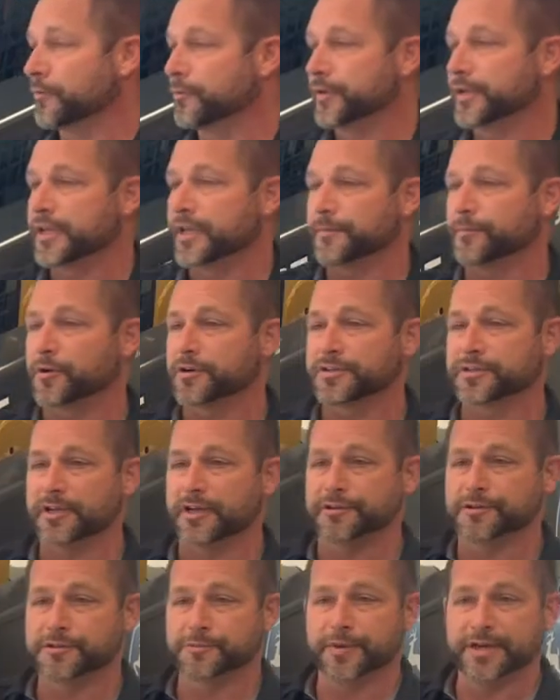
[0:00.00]
We keep
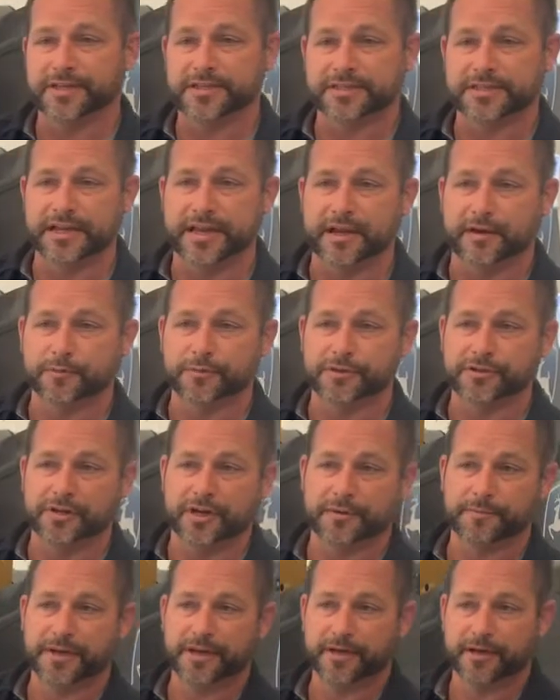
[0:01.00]
ourselves spaced out. We try
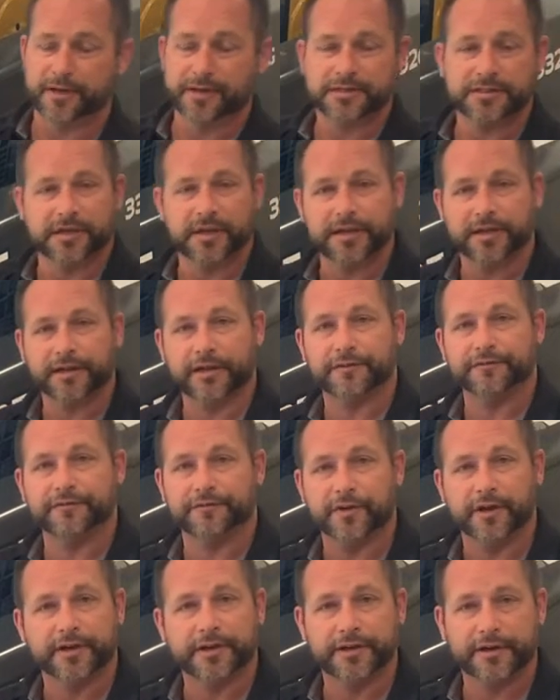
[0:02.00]
to make it exciting and
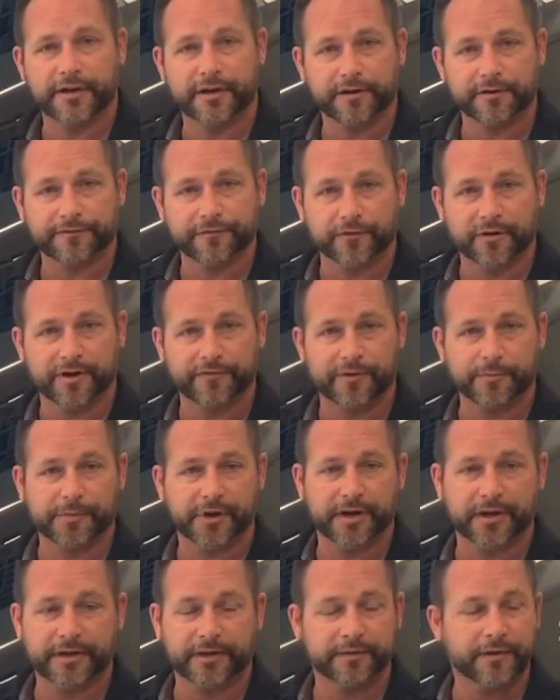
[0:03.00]
fun in here for everybody.